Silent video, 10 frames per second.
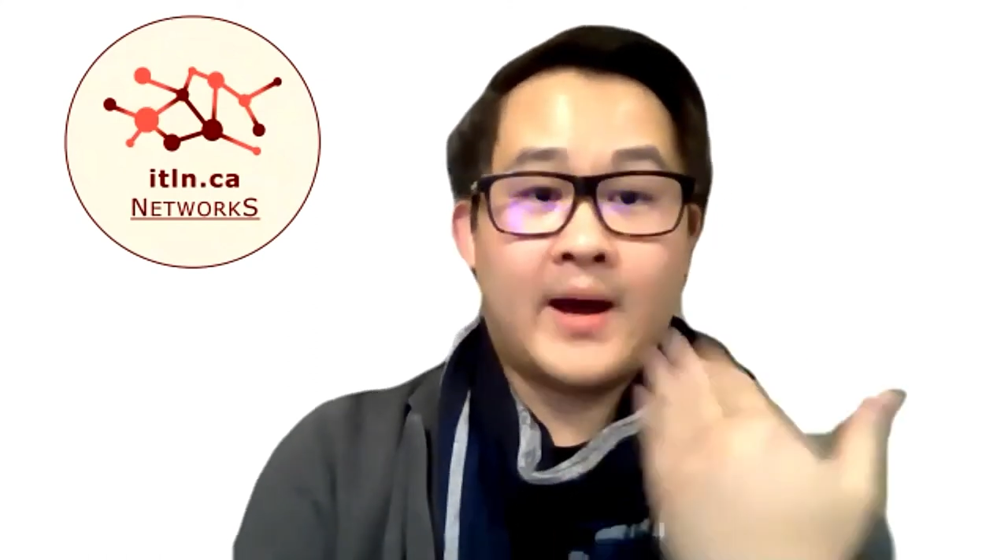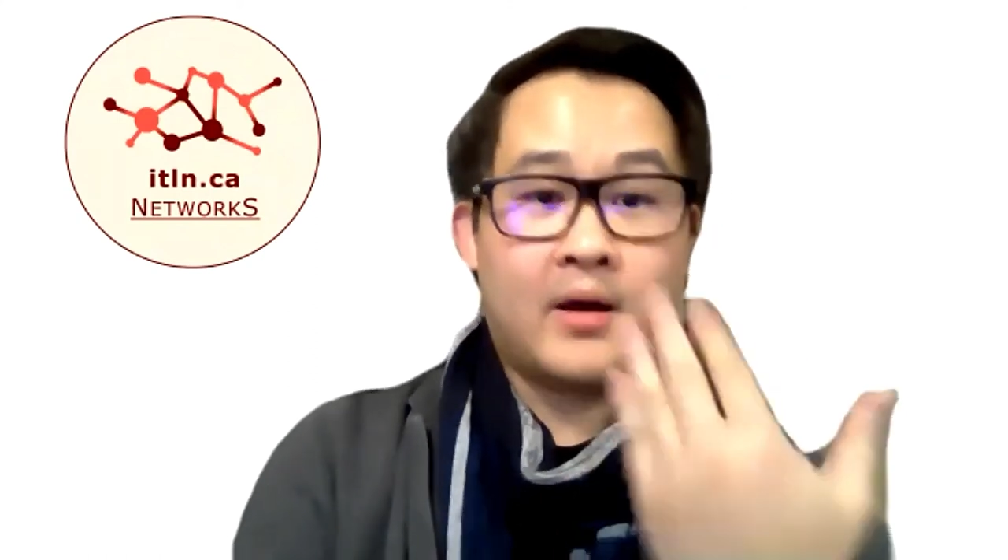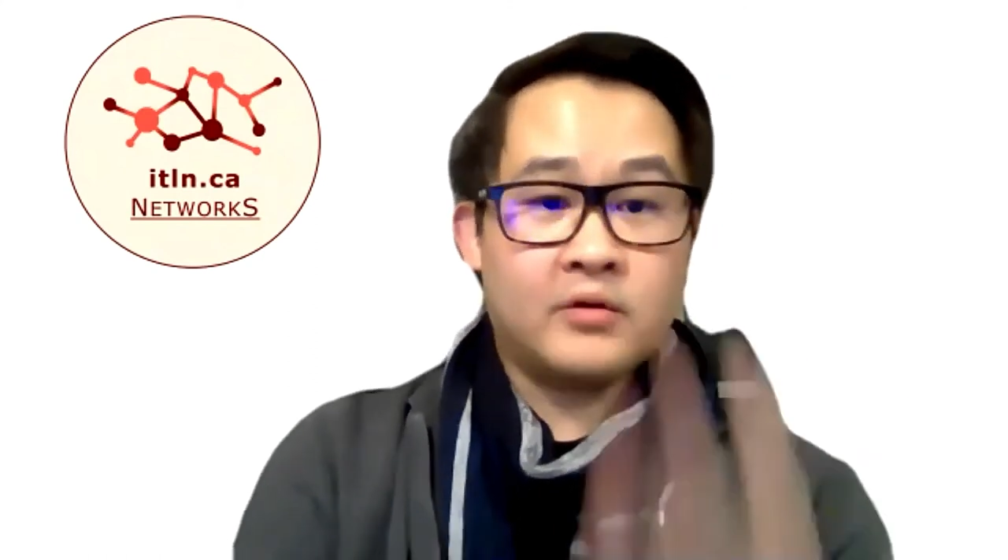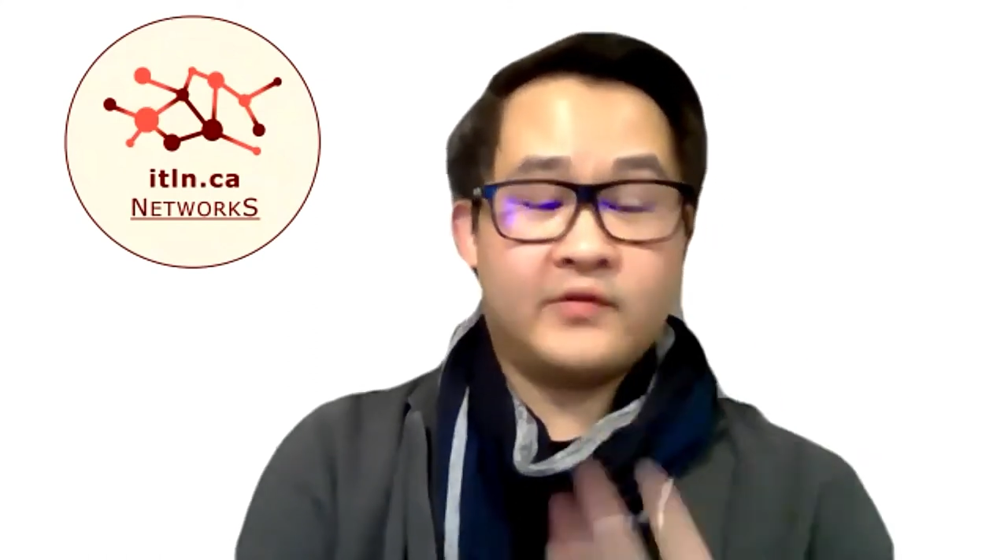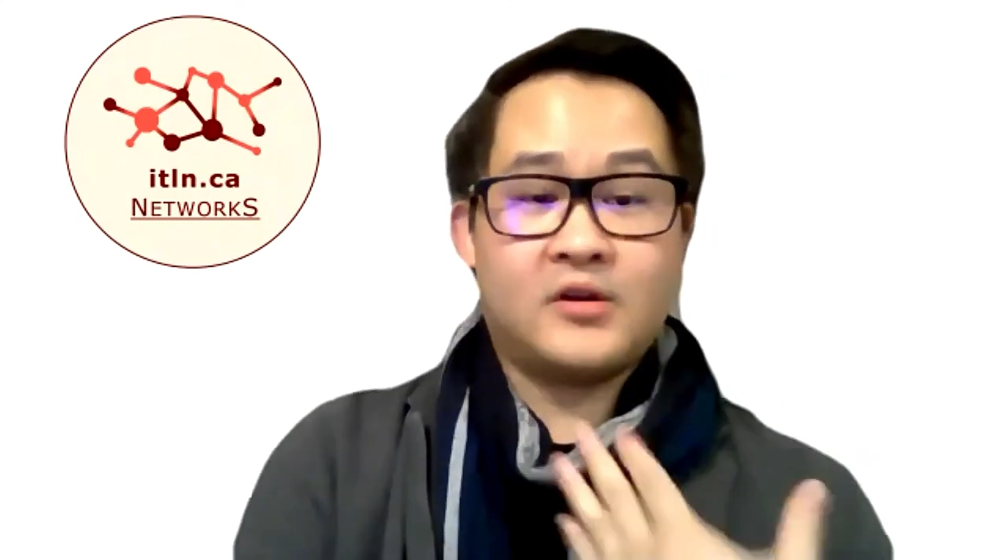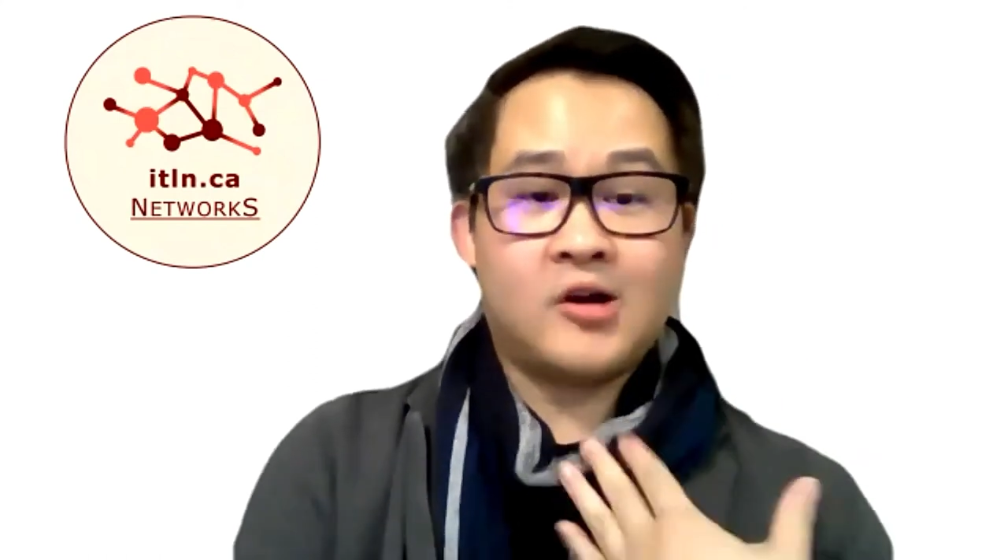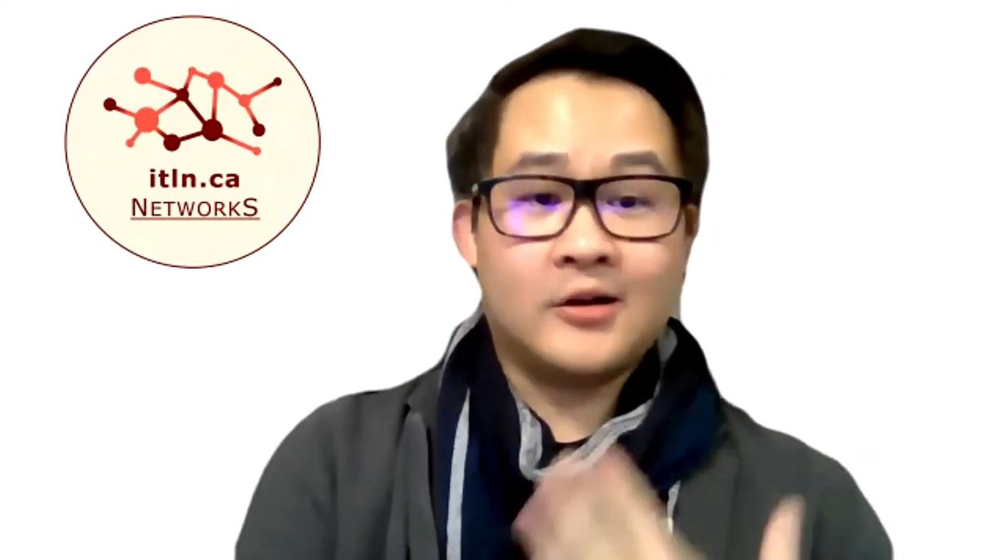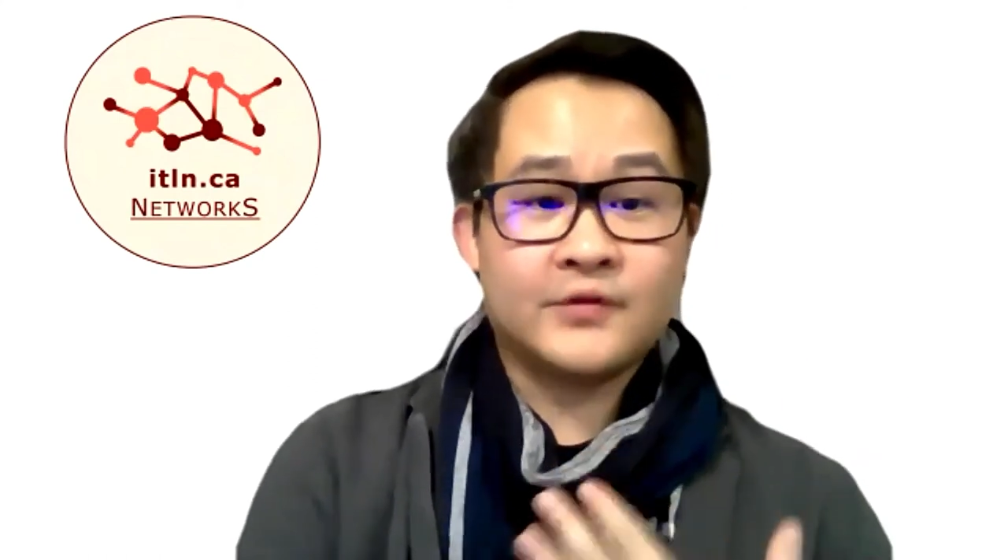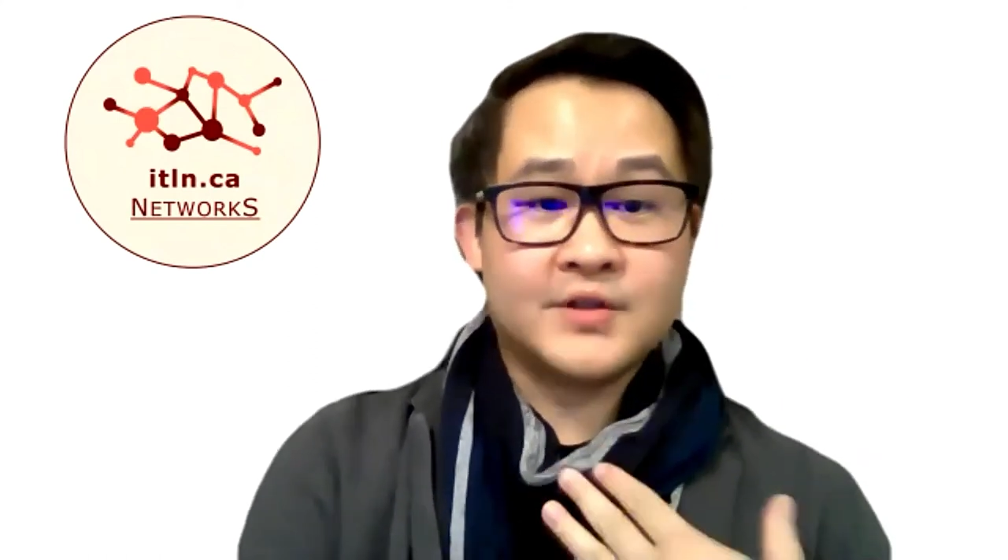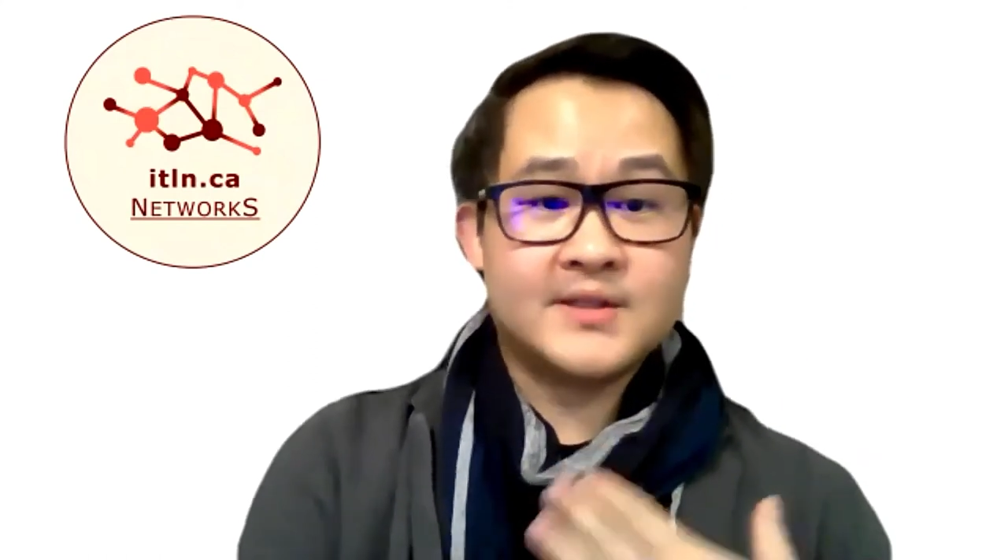out of the
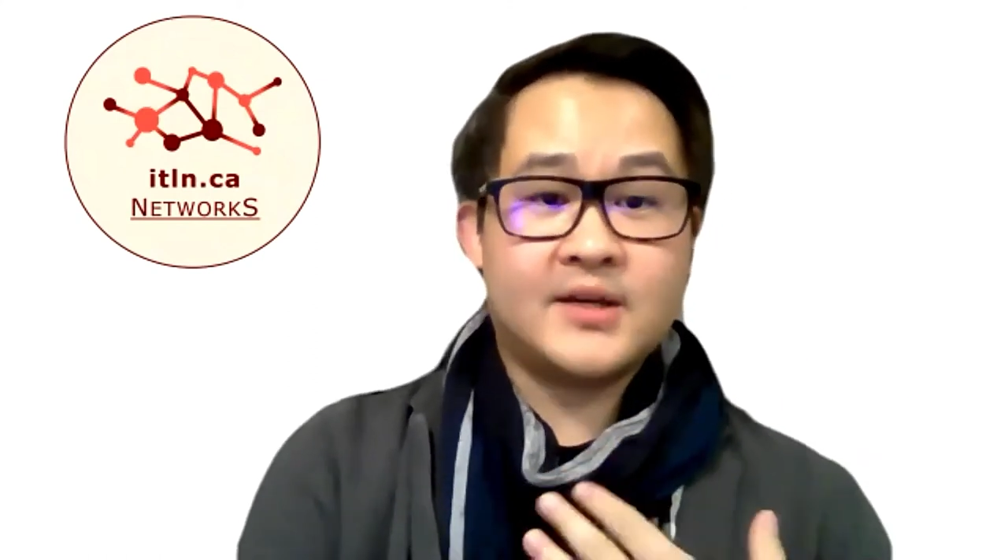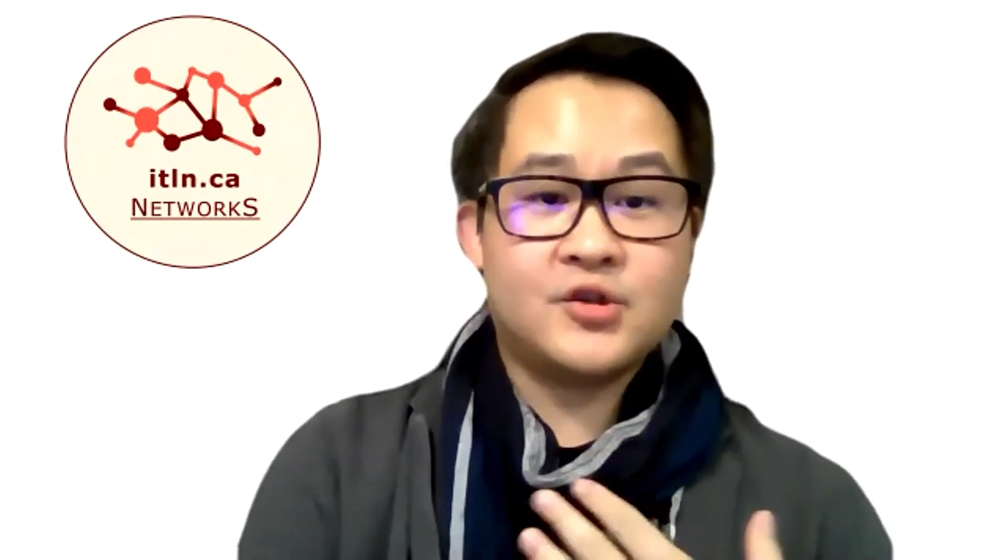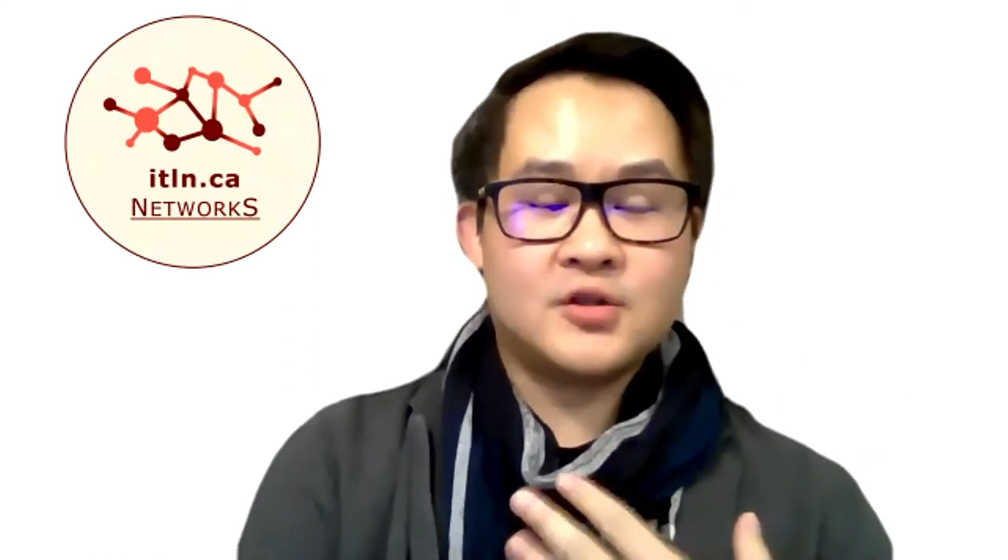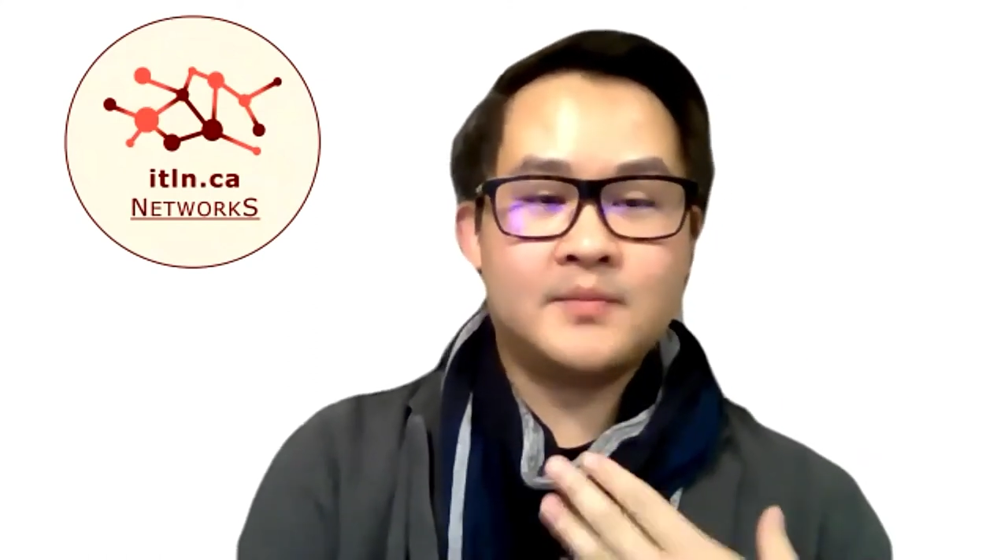conversation,